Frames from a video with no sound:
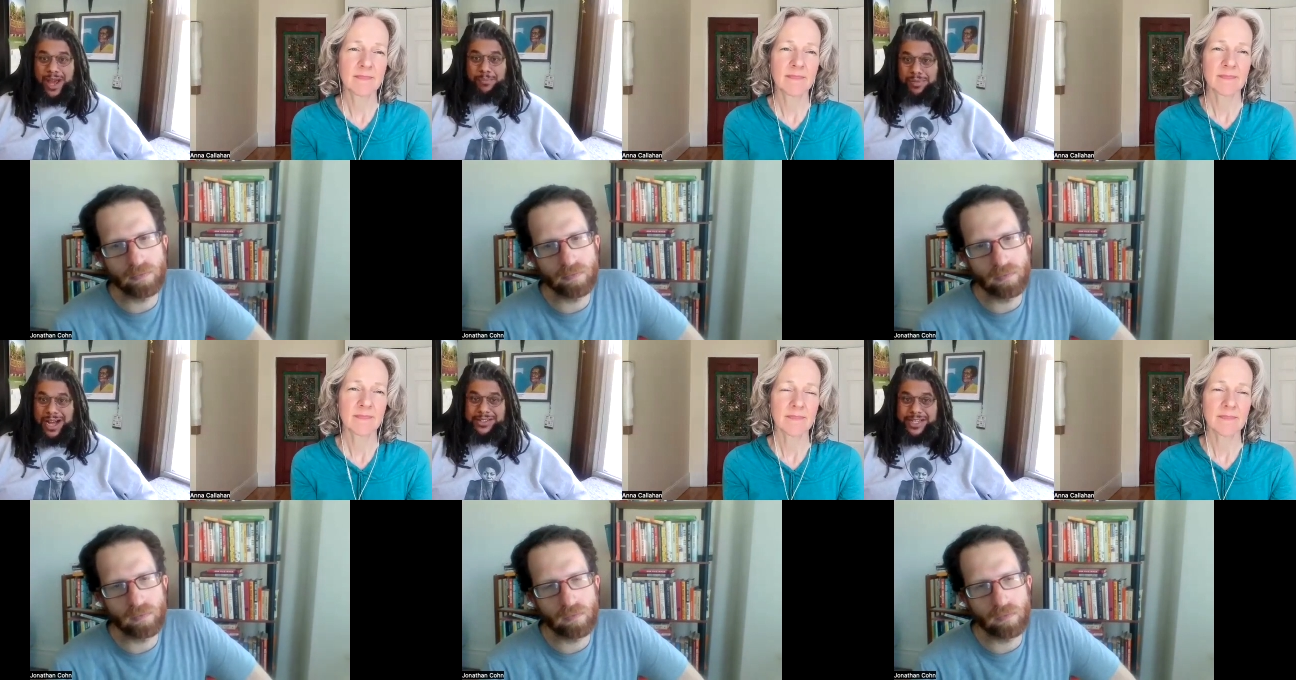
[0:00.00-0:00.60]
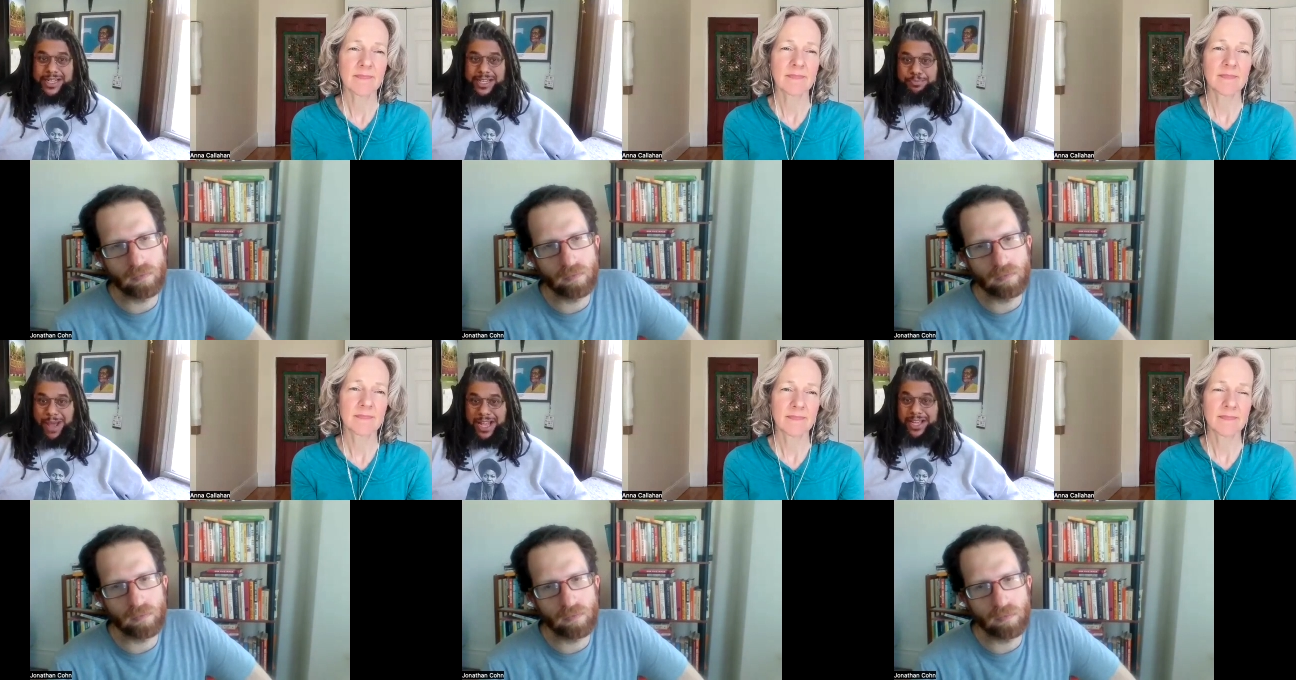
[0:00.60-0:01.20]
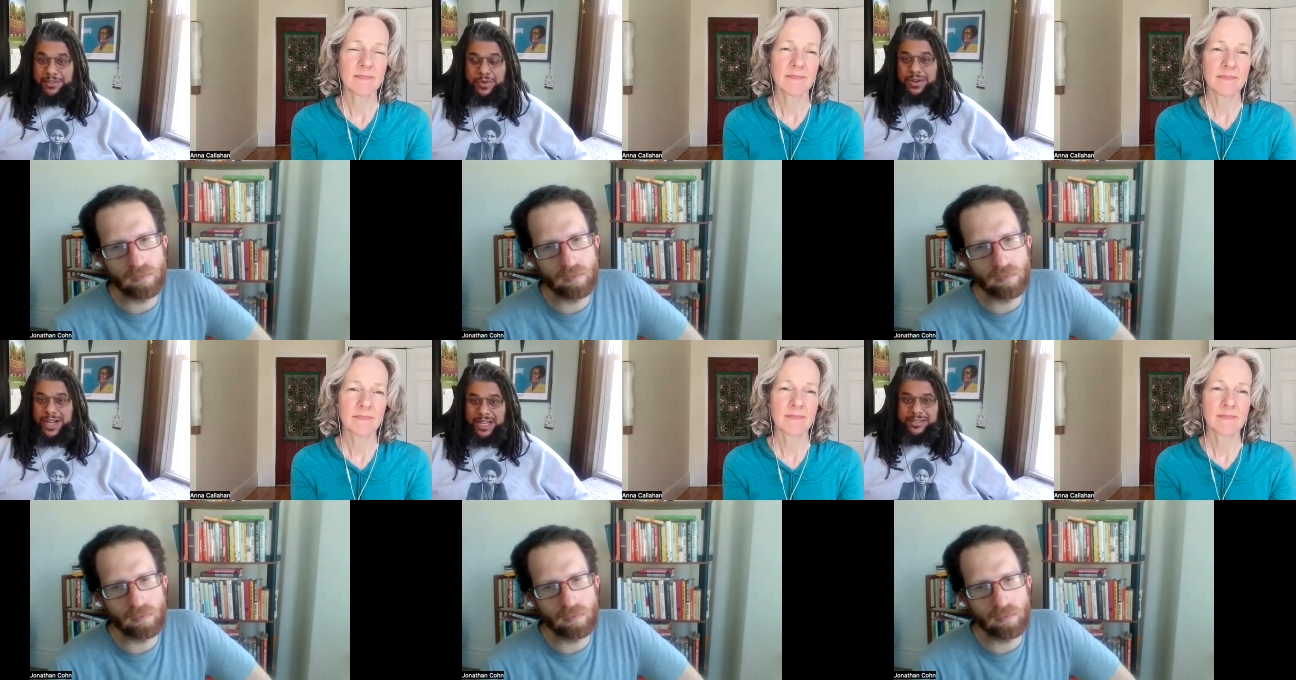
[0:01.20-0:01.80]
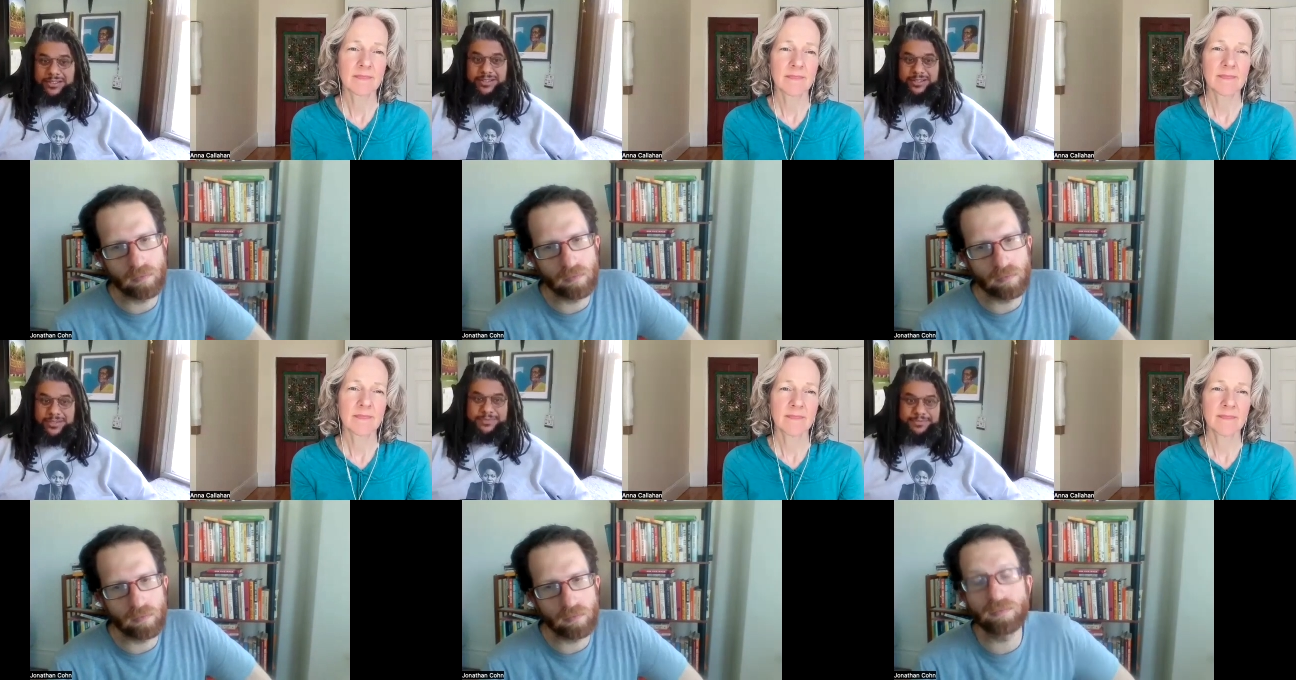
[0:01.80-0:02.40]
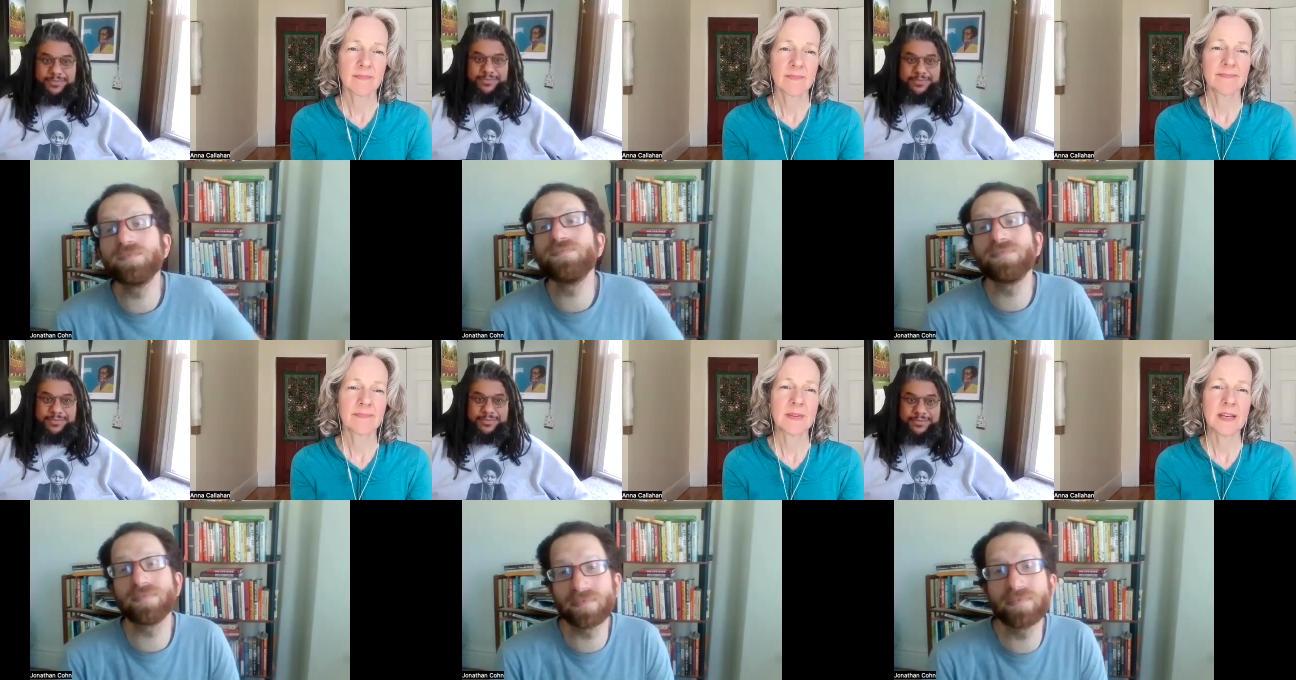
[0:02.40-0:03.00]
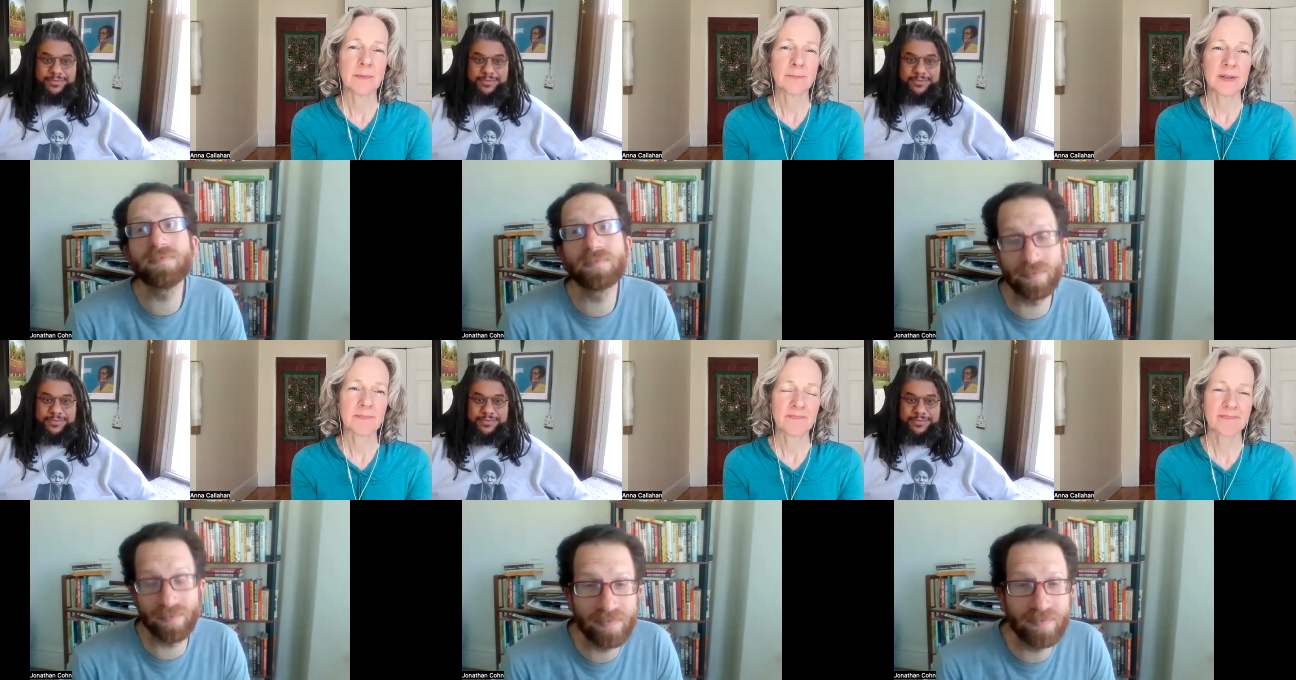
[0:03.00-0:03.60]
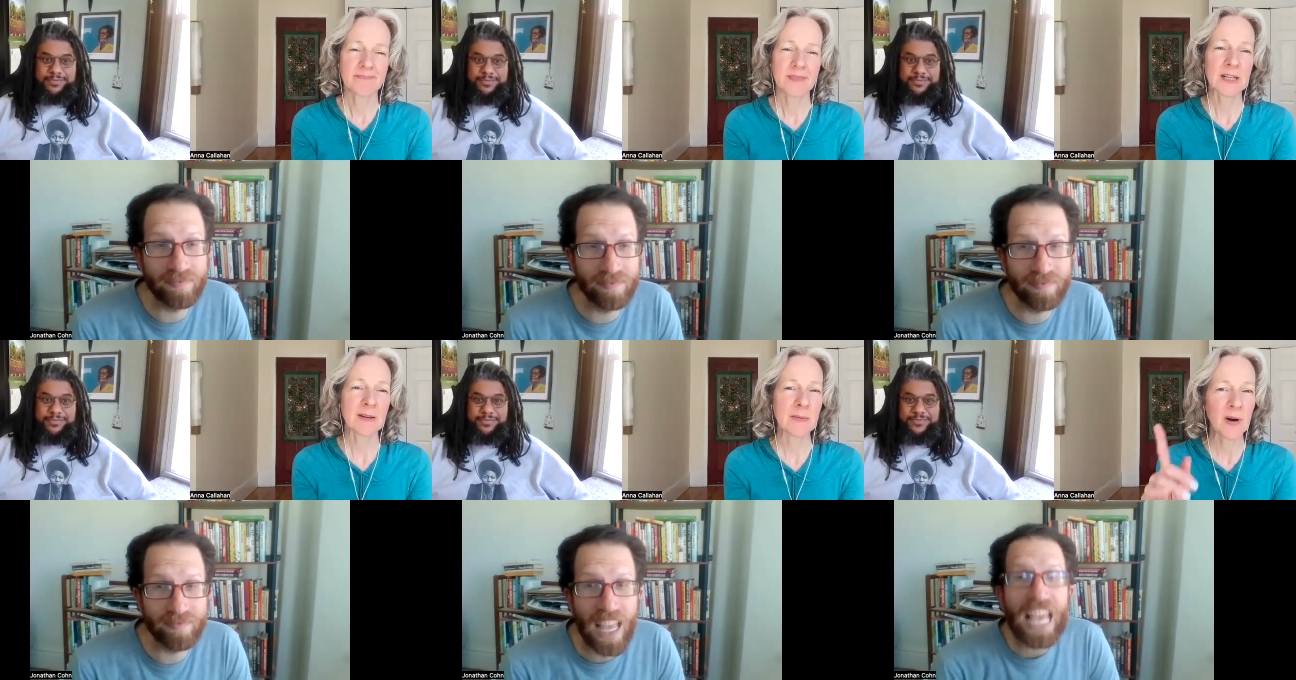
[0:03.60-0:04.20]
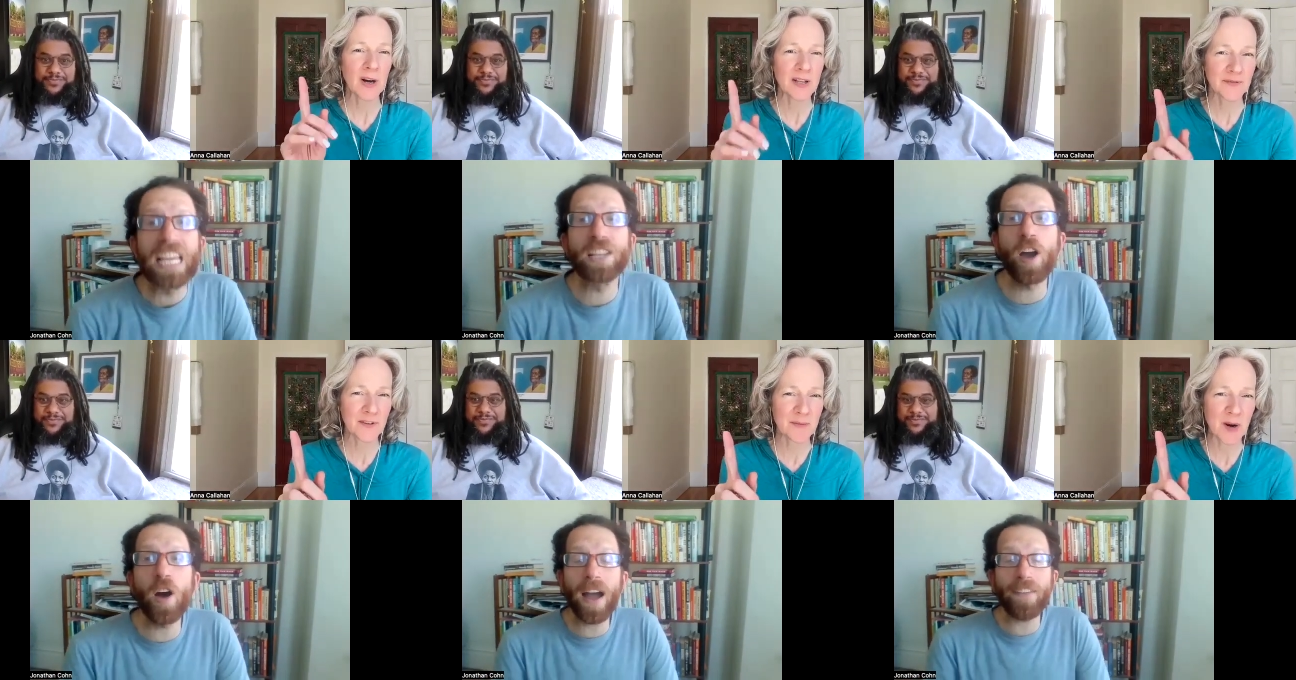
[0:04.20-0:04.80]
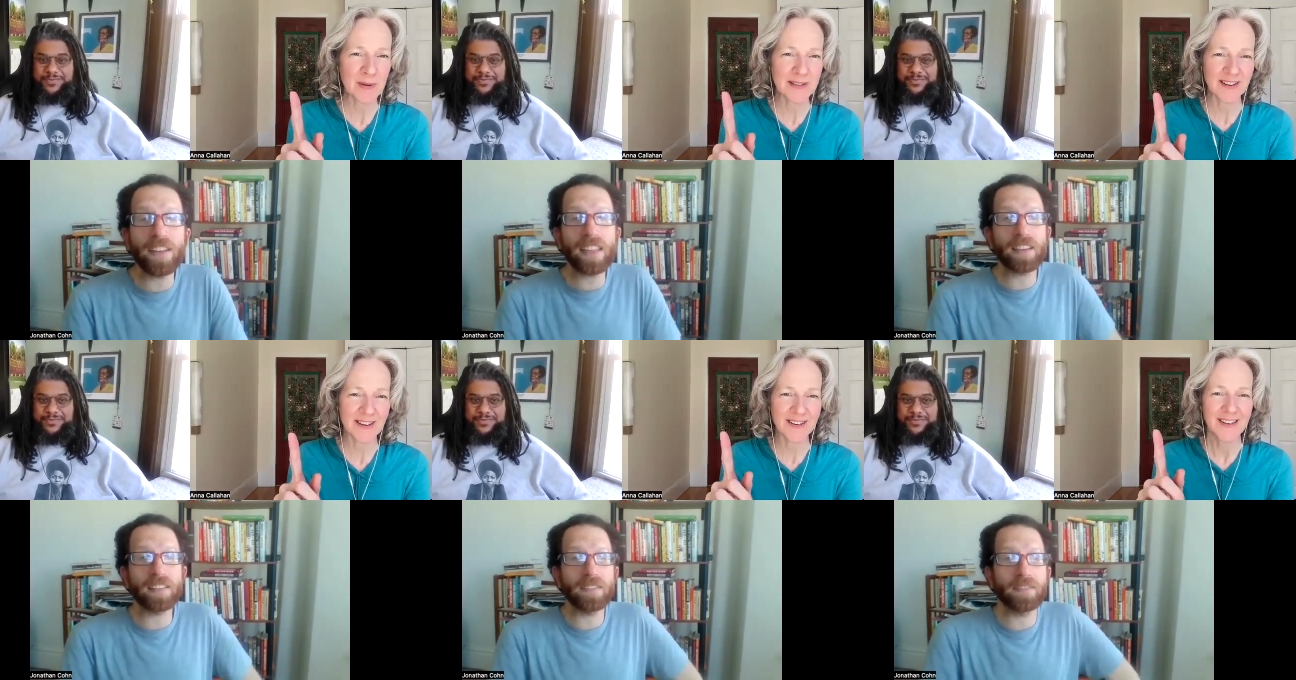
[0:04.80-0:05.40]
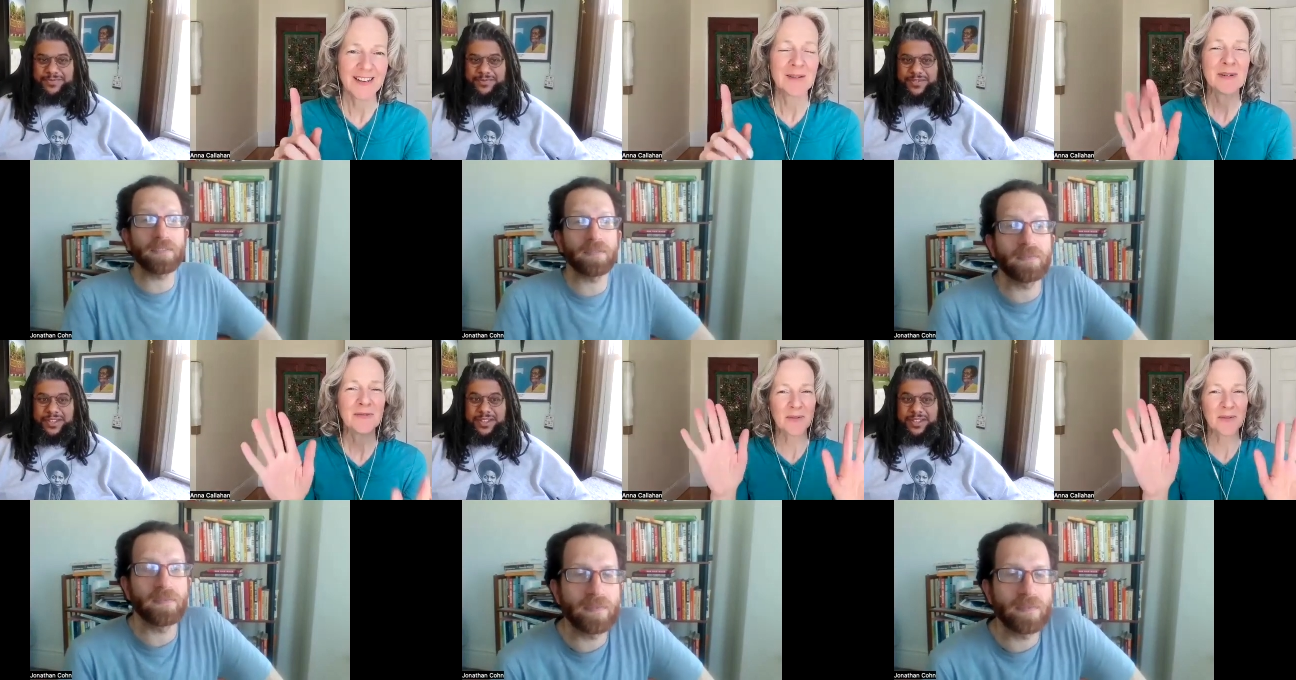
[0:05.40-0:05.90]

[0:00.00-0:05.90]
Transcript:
Speaker 1: that plastic is paying for it
Speaker 2: Yep. Let me pause for a no, minute feel- before